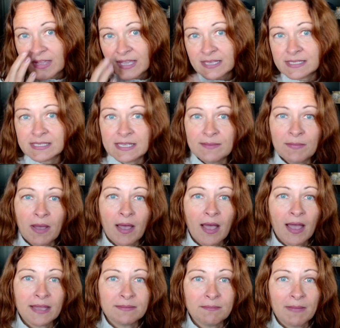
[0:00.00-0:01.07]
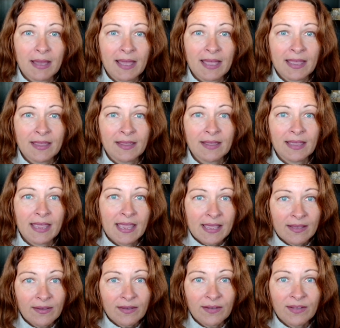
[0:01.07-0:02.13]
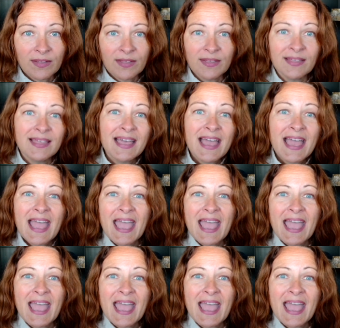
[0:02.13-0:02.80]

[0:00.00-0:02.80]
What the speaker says: eczema on my ankle